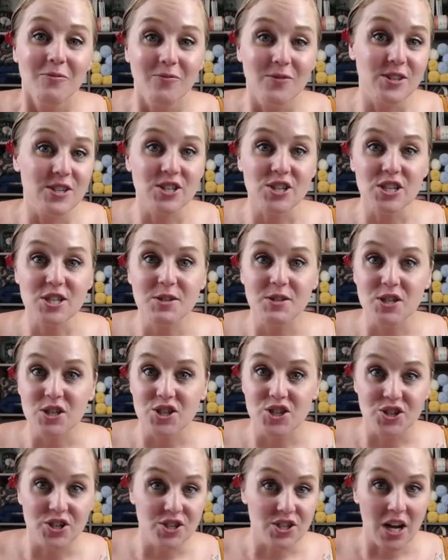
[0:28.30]
to just
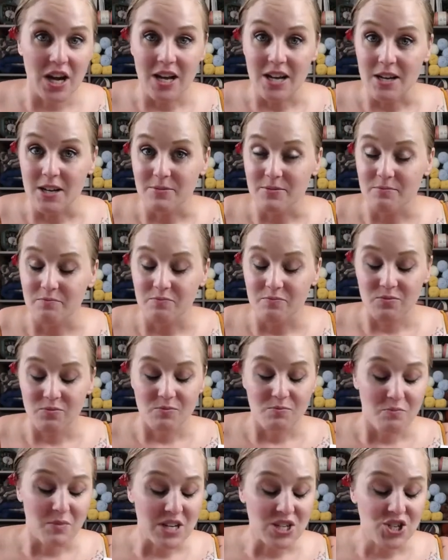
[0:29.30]
uh,
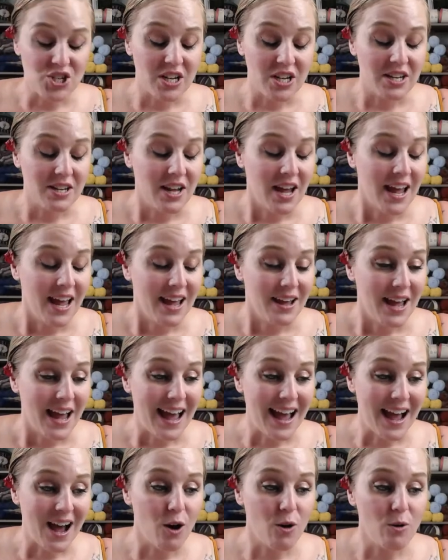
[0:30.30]
mention
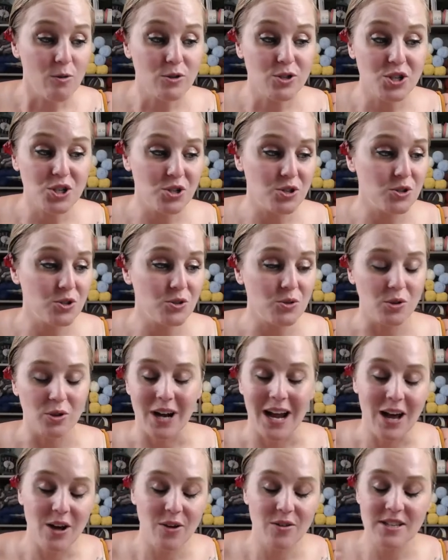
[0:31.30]
how to, or
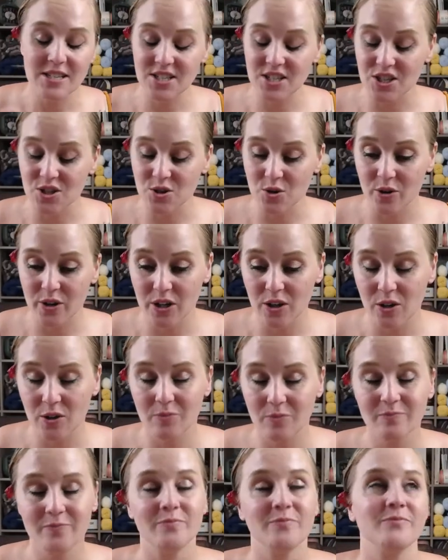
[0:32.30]
how this
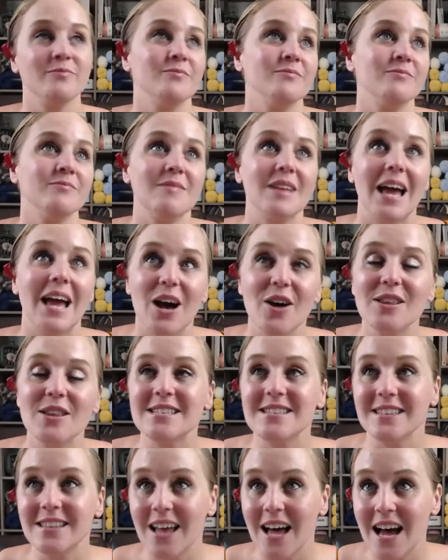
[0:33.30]
tutorial, how this
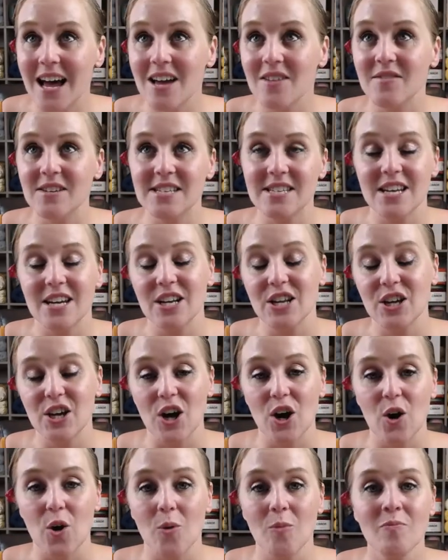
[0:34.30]
live is going to
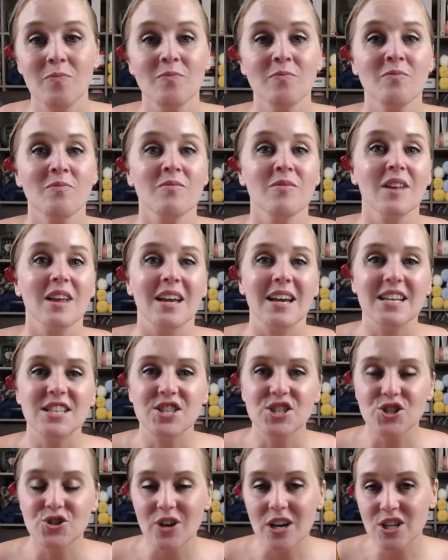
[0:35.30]
go. It's
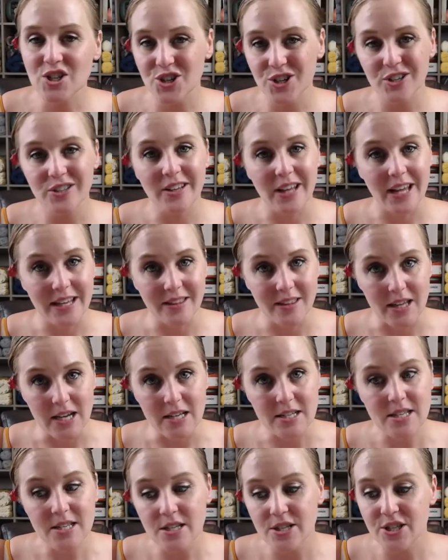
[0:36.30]
structured like
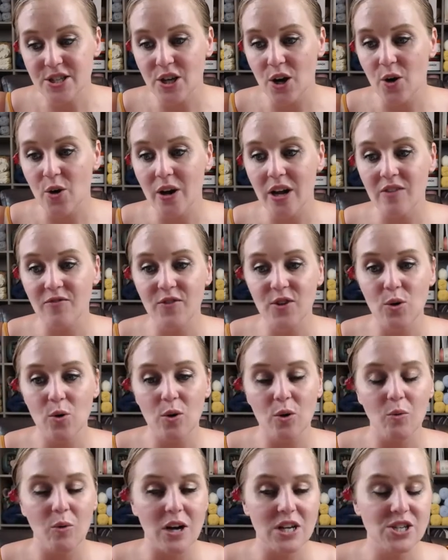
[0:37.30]
this. So if you
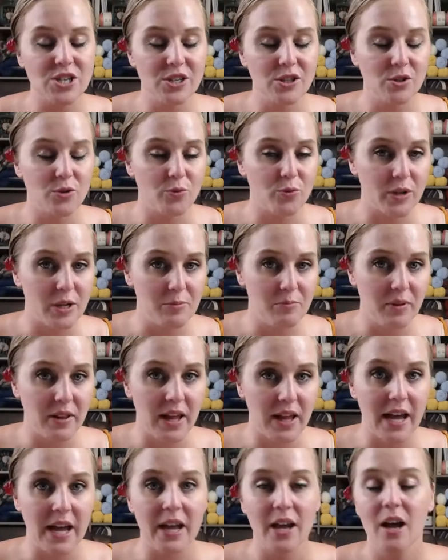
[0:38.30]
are watching the
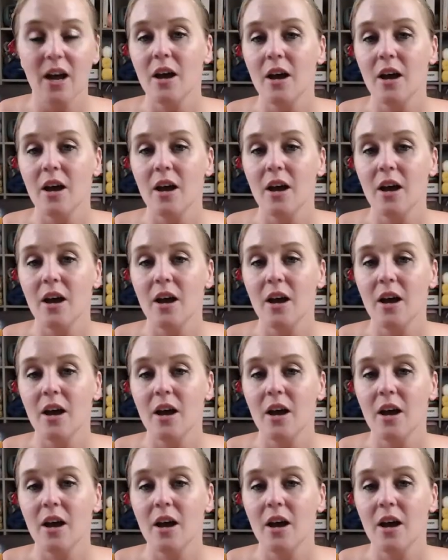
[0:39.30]
replay,